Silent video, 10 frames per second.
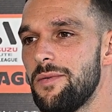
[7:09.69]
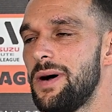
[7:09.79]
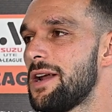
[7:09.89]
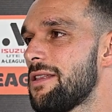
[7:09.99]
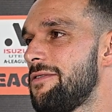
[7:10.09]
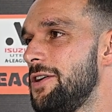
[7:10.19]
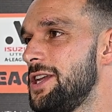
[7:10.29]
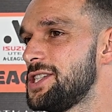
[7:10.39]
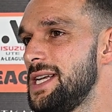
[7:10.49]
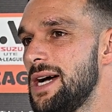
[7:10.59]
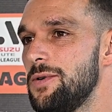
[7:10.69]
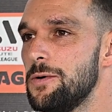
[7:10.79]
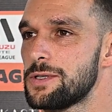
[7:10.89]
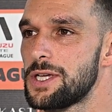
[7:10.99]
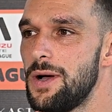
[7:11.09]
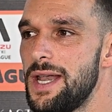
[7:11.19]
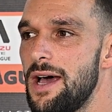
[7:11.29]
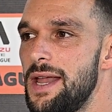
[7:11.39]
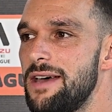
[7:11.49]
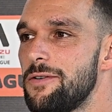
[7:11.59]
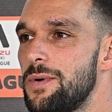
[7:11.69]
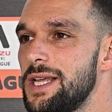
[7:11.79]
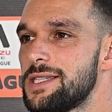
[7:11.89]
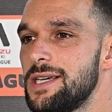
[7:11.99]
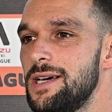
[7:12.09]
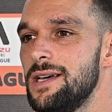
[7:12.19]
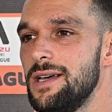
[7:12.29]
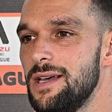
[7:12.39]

I'm part of the furniture now, but also I never wanted to